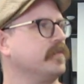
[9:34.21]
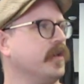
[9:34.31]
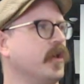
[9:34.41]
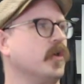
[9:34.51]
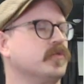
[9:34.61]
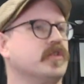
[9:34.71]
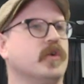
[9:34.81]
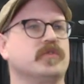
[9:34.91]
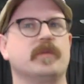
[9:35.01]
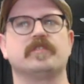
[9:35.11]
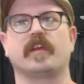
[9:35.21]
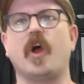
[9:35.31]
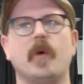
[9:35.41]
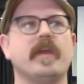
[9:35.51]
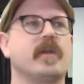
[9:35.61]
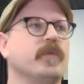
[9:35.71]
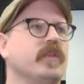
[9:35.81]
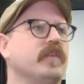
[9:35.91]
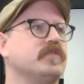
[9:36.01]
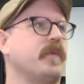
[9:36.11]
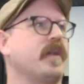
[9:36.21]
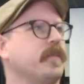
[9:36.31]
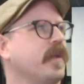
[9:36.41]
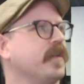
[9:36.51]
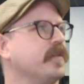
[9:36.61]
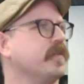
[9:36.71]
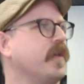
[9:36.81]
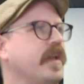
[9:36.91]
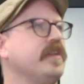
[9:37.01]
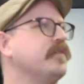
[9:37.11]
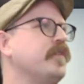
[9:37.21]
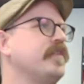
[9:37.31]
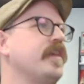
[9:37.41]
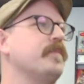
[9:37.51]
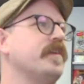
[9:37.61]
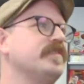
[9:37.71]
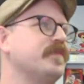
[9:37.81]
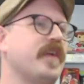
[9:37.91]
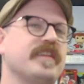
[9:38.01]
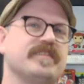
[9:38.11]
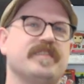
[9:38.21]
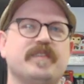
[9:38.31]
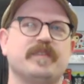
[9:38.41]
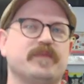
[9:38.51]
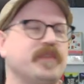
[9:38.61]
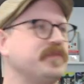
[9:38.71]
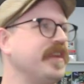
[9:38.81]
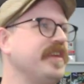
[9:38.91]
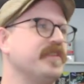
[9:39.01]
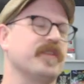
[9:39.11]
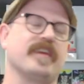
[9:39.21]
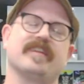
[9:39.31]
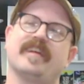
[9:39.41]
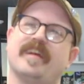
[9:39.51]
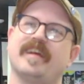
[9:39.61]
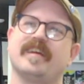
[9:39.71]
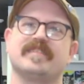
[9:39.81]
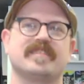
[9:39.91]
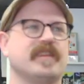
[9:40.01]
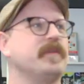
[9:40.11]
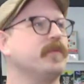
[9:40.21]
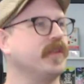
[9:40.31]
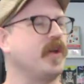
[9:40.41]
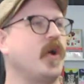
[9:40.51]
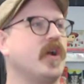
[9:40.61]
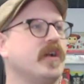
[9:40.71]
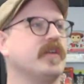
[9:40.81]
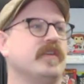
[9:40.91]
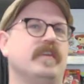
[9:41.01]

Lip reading: You know, so if someone's like, oh man, I really love Spider-Man. I need to find that Amazing Fantasy 15. You're like, it's going to be really hard.